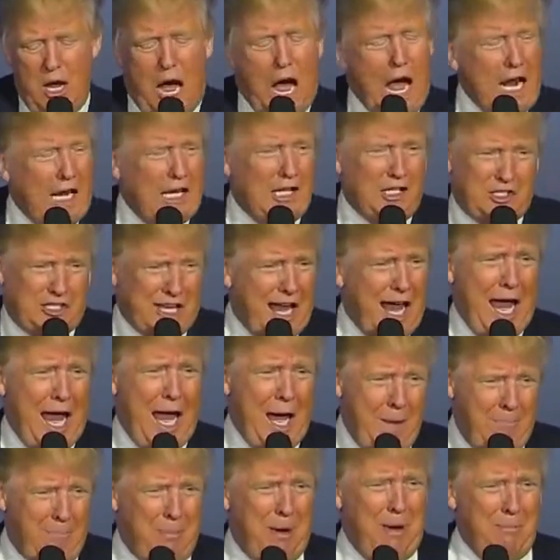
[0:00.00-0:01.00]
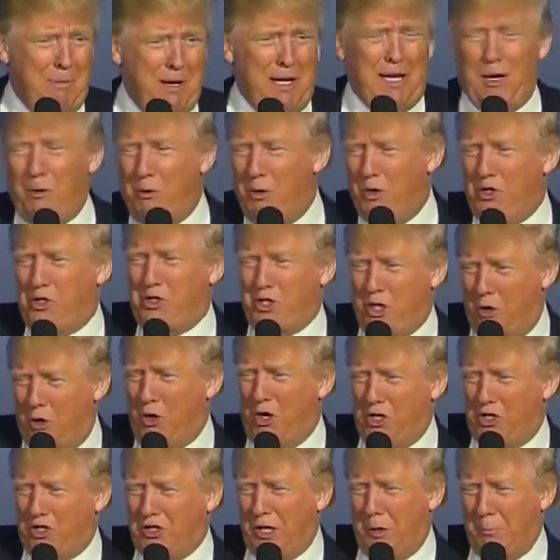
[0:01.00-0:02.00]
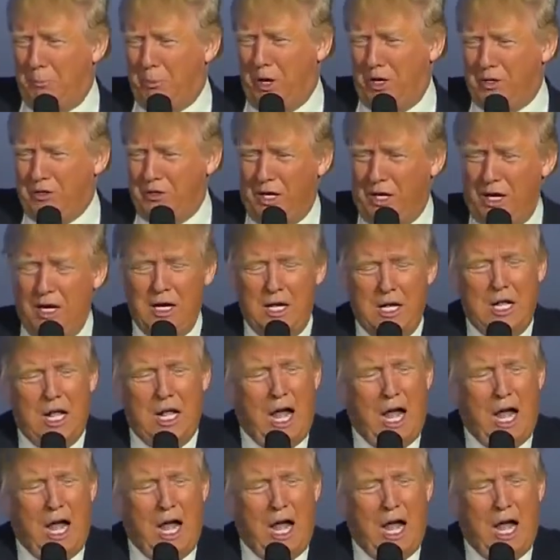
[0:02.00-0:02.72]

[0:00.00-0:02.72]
Honest Abe, he was seriously president.